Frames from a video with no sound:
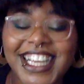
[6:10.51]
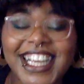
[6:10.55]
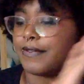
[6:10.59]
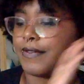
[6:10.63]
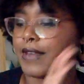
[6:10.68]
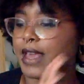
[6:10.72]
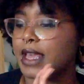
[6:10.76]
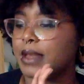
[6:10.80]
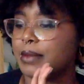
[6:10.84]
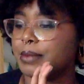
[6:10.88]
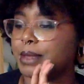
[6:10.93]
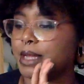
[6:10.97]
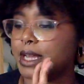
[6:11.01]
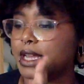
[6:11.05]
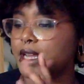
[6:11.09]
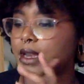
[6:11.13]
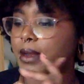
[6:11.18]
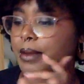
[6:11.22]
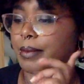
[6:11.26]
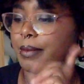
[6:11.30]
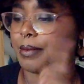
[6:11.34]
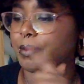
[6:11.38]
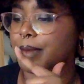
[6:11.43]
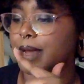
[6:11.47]
Fake Blood
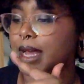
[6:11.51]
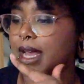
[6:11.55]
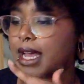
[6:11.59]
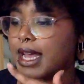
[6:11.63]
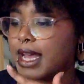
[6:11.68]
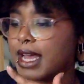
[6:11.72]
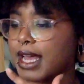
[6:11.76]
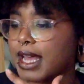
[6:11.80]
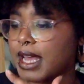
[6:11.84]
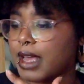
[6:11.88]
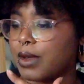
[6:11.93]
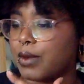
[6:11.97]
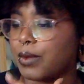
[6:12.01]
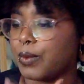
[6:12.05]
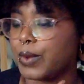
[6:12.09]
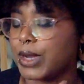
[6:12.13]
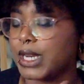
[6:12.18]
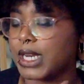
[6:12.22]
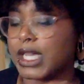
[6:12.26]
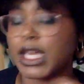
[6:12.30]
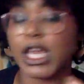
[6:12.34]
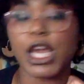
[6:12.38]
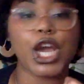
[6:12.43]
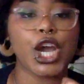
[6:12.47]
by
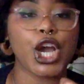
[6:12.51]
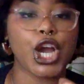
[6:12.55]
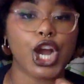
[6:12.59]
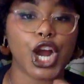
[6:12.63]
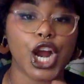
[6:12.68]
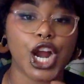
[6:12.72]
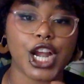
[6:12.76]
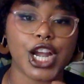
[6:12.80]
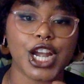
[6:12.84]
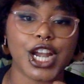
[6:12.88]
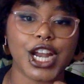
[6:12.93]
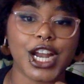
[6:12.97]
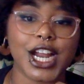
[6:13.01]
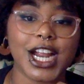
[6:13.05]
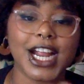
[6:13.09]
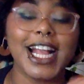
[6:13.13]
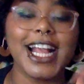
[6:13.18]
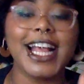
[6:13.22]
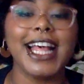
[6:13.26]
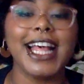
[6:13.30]
Whitney Gardner.